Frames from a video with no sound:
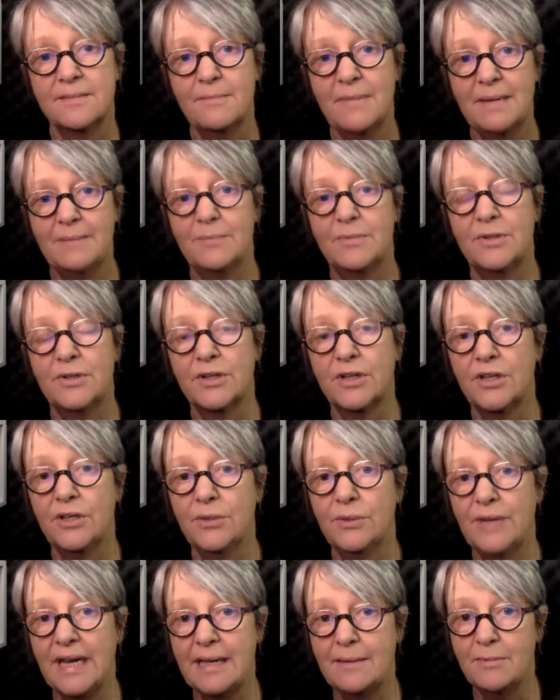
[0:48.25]
the member
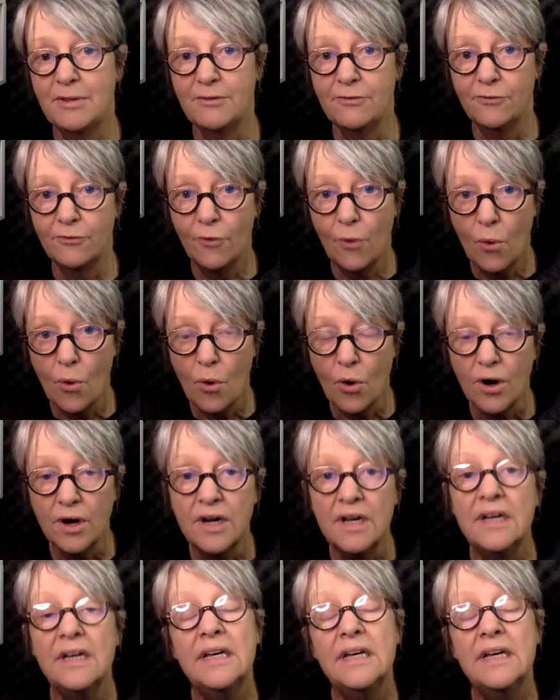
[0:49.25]
Q&A before,